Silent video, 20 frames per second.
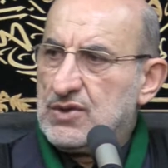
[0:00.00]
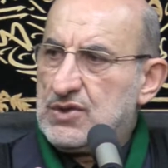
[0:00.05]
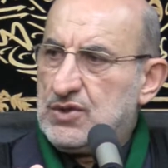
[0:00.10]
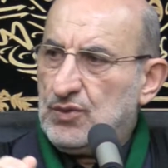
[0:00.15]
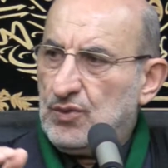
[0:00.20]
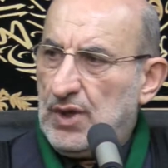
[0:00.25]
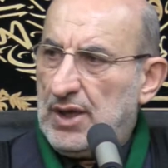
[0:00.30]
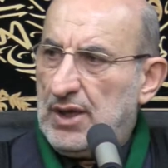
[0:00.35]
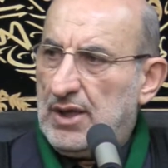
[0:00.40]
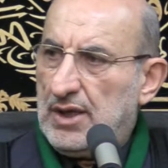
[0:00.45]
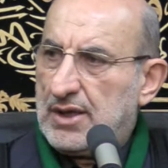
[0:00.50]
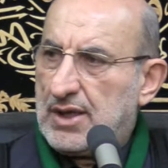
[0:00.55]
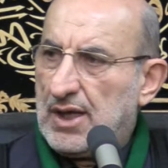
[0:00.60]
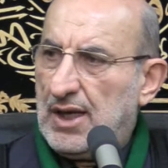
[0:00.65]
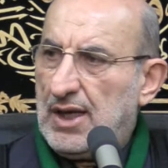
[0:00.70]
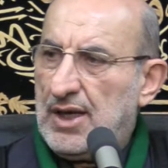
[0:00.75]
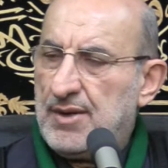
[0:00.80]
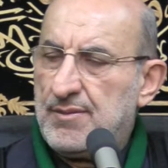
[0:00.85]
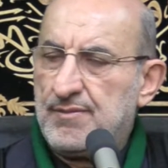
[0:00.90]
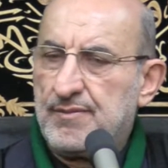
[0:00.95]
will kill
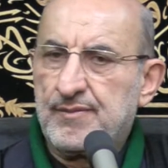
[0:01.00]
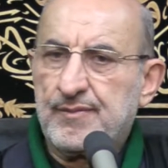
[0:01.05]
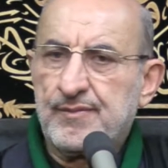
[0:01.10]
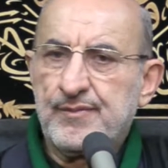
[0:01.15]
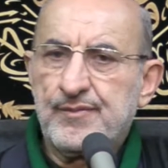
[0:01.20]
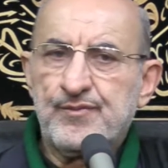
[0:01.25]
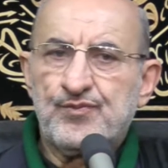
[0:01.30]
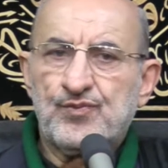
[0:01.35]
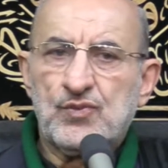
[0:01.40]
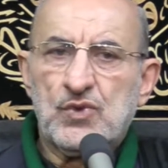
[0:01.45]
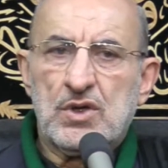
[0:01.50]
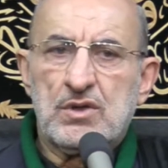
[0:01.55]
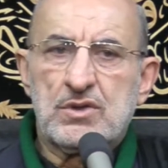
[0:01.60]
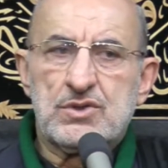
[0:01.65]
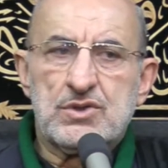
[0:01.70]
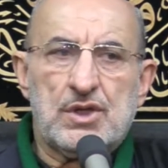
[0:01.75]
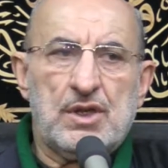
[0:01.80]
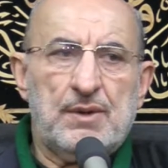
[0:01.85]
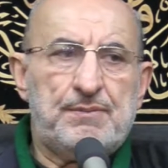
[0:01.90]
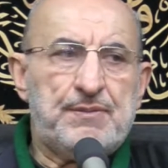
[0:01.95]
him.
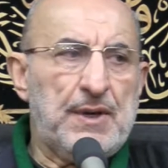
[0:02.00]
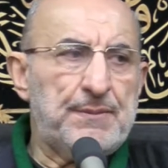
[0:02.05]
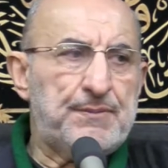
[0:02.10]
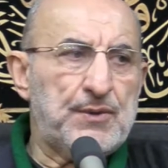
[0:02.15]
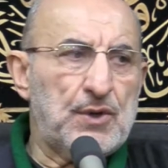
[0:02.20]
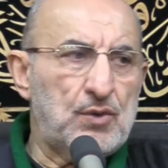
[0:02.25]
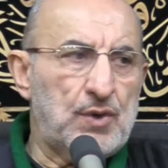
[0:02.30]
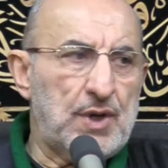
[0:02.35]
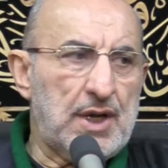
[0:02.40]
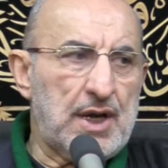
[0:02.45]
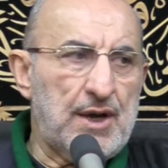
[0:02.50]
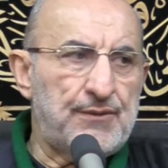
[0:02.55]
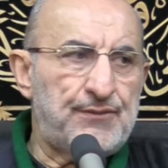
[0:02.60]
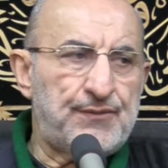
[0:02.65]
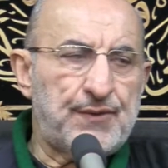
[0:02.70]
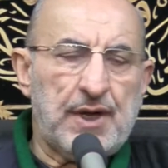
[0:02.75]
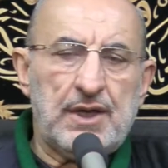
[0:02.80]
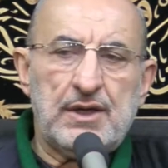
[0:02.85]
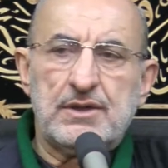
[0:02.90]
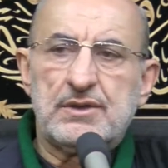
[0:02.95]
So the people were
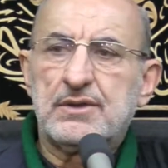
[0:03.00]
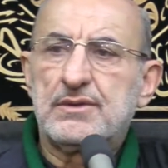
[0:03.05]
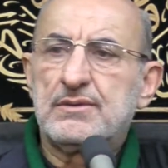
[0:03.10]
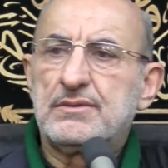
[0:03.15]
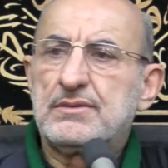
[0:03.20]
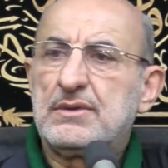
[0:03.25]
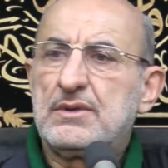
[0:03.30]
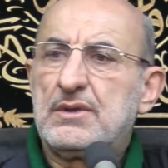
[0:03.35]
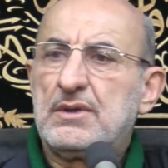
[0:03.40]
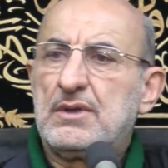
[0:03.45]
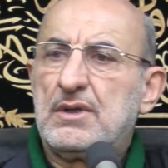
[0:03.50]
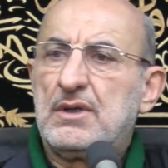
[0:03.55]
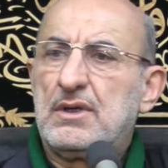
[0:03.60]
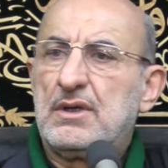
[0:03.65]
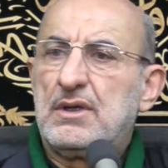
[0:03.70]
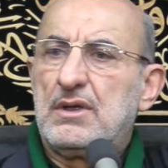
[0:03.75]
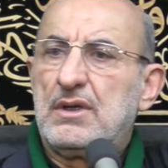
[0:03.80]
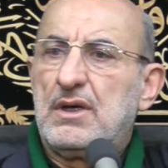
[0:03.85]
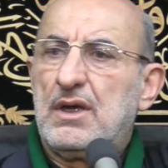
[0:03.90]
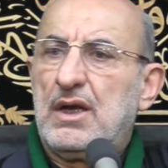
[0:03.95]
afraid.
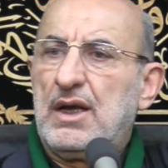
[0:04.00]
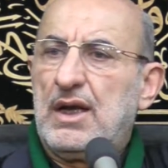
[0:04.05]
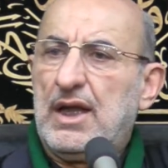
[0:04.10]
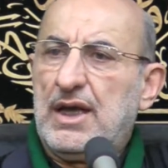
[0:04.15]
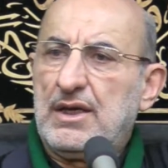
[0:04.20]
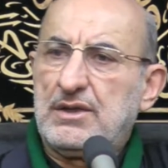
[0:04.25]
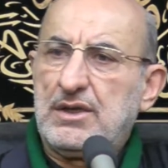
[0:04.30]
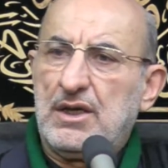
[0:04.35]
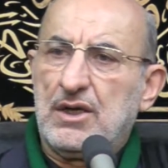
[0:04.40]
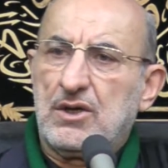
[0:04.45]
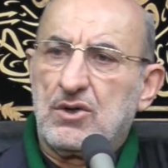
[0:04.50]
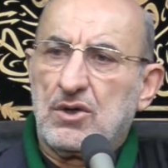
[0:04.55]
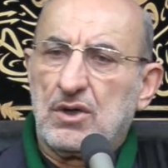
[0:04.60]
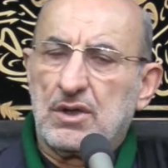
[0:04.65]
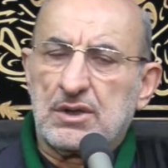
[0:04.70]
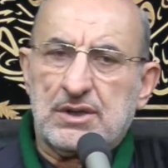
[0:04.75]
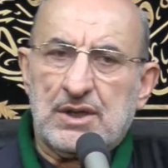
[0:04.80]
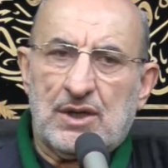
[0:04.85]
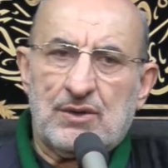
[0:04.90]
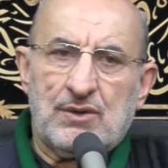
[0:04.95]
A lady
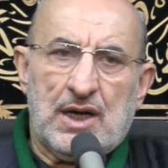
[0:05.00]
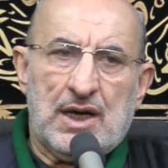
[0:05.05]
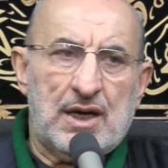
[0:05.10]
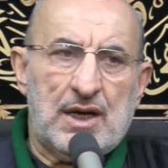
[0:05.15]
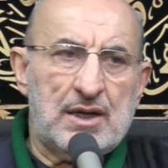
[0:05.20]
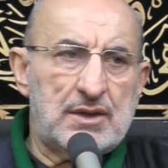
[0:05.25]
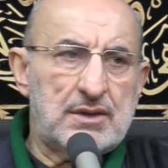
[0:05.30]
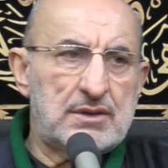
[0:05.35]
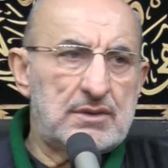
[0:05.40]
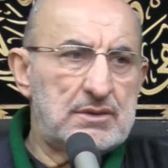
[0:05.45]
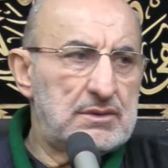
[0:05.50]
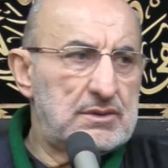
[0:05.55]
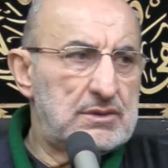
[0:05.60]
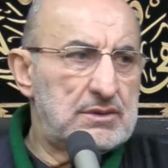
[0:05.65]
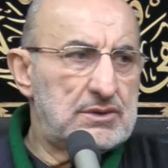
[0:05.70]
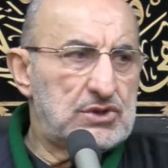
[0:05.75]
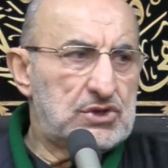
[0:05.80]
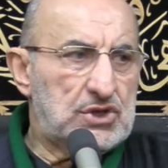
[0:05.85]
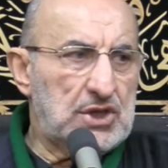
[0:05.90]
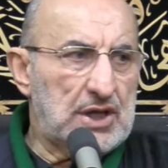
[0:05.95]
called Tawa,
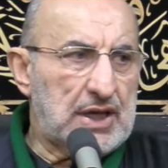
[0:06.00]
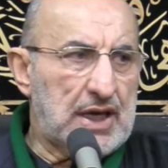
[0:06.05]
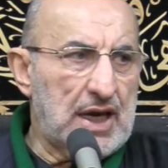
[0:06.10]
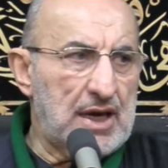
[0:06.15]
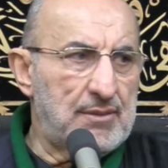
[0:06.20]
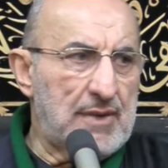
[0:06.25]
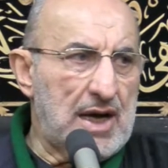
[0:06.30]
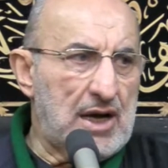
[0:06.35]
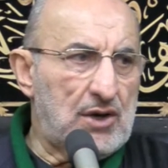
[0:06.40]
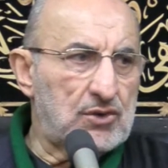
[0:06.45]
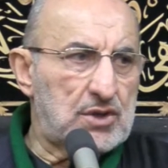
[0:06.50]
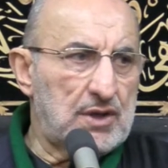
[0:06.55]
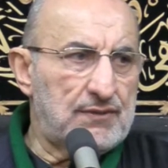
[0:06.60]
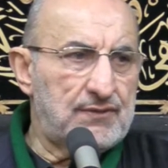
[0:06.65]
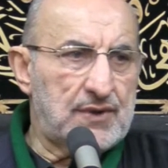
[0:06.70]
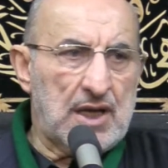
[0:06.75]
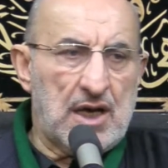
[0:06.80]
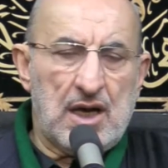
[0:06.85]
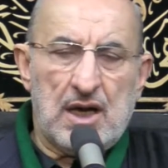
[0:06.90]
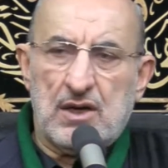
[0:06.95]
she came out of
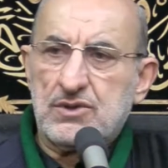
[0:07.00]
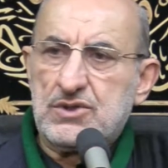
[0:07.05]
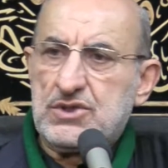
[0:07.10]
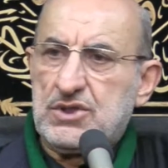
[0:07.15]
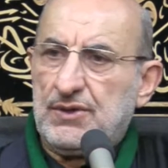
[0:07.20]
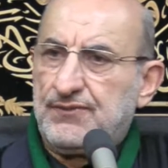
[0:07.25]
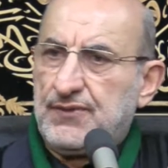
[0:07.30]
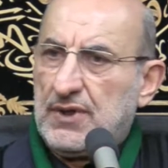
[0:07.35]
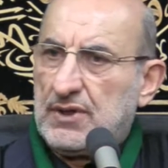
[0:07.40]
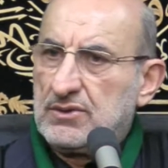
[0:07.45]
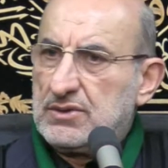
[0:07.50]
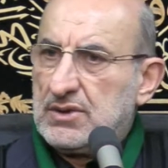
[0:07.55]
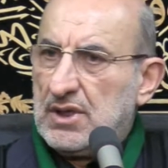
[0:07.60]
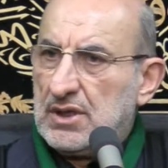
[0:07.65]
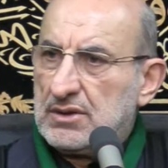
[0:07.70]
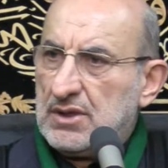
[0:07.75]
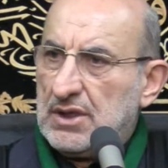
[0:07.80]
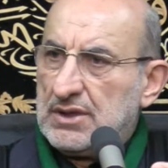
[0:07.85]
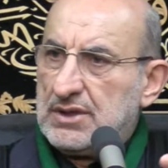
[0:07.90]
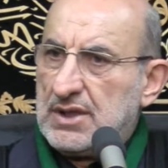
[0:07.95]
the house. She found
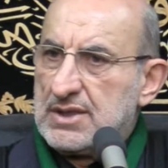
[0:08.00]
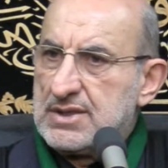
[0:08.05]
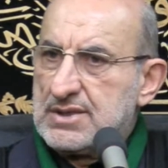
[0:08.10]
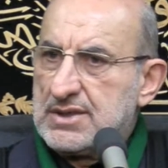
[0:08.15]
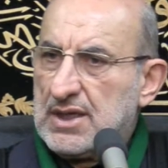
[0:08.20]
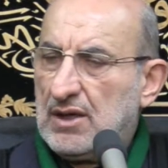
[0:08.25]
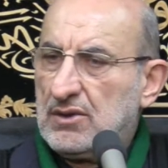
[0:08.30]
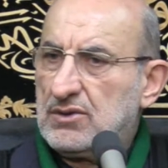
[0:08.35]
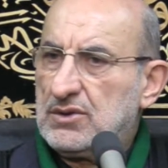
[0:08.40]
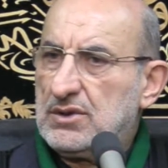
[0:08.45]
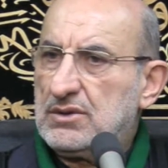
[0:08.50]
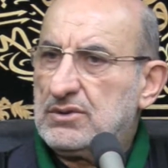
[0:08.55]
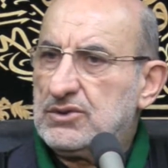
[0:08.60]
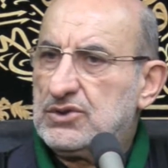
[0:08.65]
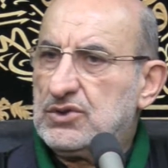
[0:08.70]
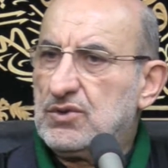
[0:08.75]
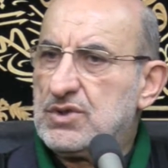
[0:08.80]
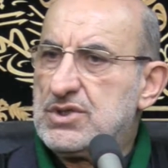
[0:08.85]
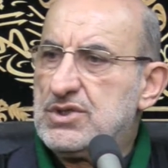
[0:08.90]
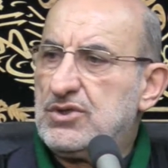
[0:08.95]
a little sound.
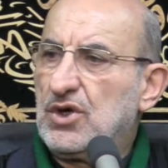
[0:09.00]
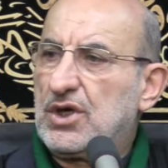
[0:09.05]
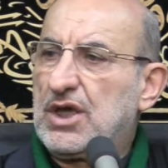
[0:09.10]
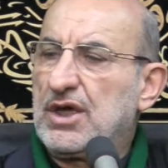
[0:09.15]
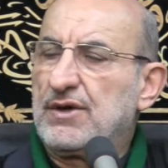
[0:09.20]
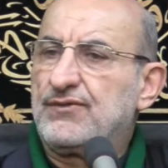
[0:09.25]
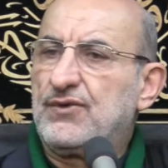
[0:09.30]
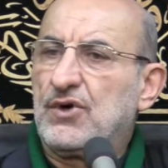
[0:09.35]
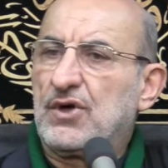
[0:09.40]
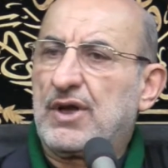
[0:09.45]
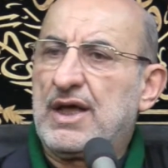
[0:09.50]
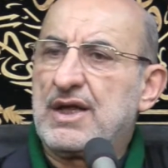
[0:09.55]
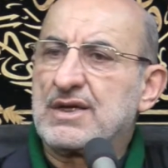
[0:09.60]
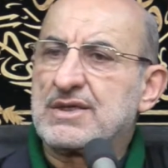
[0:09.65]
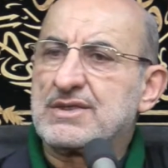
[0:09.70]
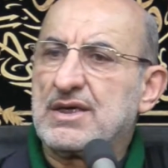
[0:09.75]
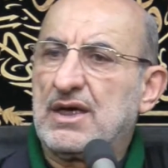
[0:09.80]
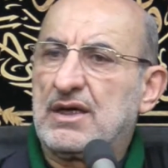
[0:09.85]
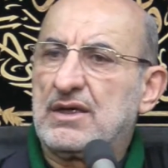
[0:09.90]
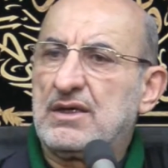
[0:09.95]
She was looking for her
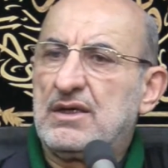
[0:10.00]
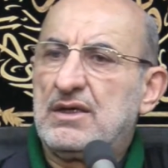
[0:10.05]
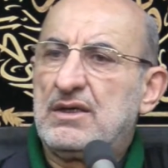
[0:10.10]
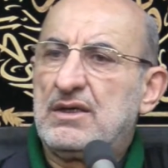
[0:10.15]
son.